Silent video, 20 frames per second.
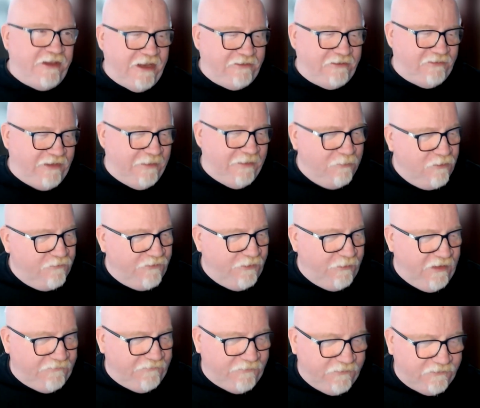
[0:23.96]
get to that movie
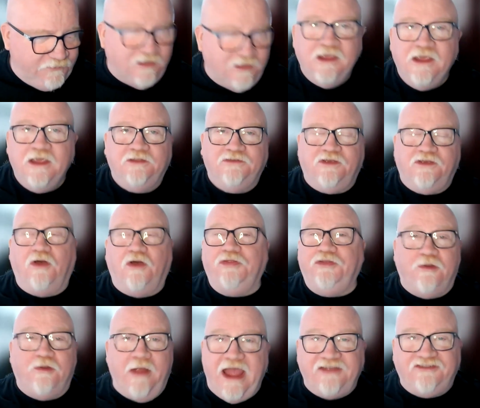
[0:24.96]
reference. It's called
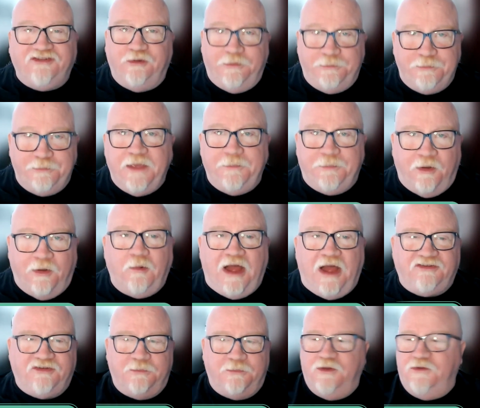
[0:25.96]
The Graduate. No. People,
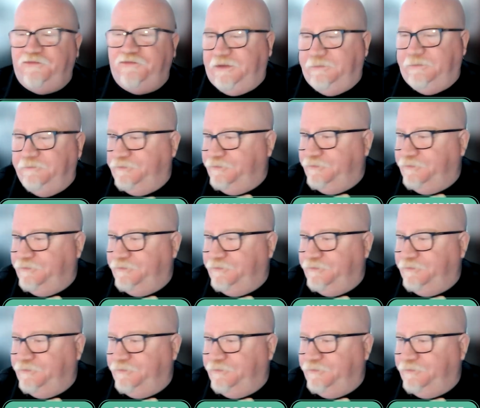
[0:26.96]
watch a movie.